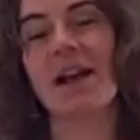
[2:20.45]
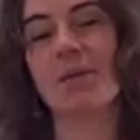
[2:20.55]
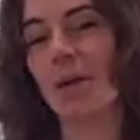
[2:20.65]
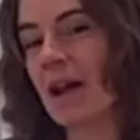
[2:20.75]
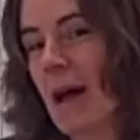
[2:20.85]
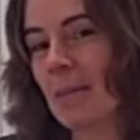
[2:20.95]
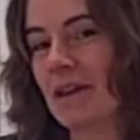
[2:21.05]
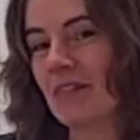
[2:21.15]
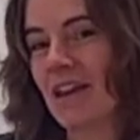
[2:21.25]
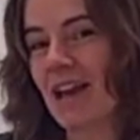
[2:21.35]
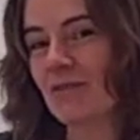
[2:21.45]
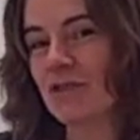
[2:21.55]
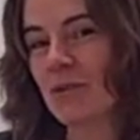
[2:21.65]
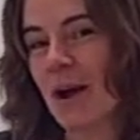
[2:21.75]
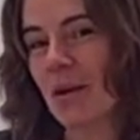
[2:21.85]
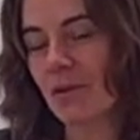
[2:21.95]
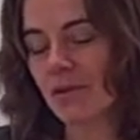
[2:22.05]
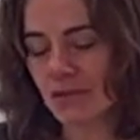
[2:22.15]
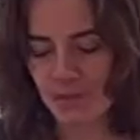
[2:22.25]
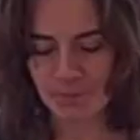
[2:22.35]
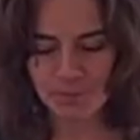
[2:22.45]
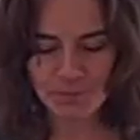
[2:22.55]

And what happened at the end of 2 hours?